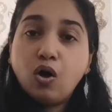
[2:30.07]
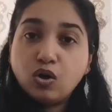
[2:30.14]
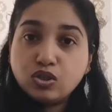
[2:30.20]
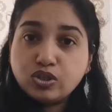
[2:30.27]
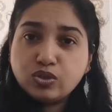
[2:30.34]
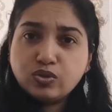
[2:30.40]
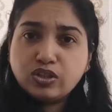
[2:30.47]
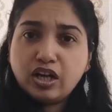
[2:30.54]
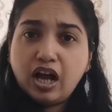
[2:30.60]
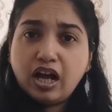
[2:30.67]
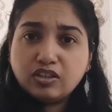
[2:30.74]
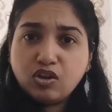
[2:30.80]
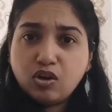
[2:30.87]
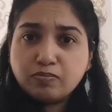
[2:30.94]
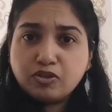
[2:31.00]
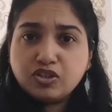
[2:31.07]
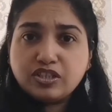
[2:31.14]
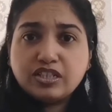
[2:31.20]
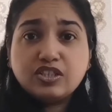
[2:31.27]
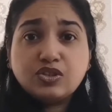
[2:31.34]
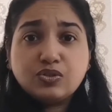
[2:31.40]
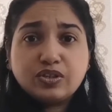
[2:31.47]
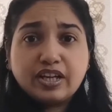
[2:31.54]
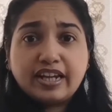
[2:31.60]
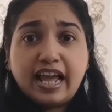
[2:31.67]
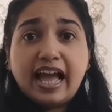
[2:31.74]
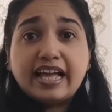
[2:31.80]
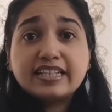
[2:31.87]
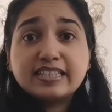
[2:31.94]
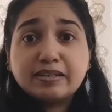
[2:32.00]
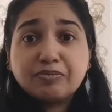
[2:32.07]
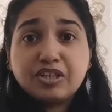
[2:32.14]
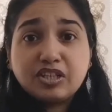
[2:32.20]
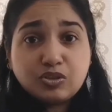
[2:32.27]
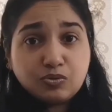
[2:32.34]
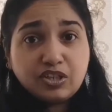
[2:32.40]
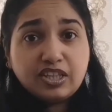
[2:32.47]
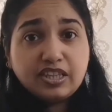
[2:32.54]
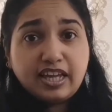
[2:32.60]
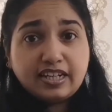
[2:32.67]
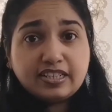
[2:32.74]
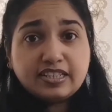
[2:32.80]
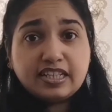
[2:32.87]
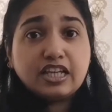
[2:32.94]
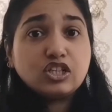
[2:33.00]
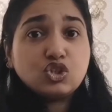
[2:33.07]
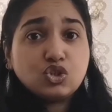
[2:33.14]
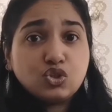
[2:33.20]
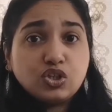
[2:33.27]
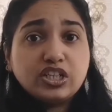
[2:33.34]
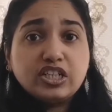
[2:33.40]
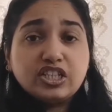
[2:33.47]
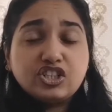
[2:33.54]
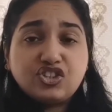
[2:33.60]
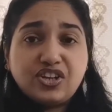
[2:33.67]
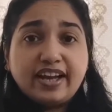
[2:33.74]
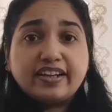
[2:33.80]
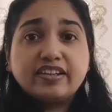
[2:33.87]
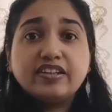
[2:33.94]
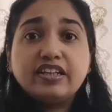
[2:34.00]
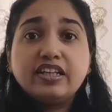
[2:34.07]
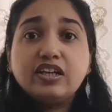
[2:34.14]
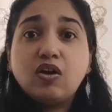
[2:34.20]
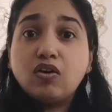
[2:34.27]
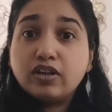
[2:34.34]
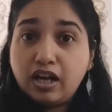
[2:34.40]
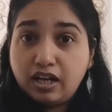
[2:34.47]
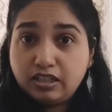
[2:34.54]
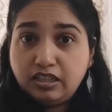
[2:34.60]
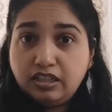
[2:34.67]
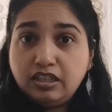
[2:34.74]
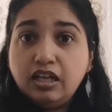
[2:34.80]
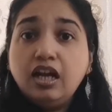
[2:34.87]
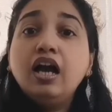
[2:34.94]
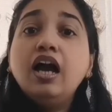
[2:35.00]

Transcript: Also, the other option is, you can add something sweet, that is like sugar, jaggery, or honey.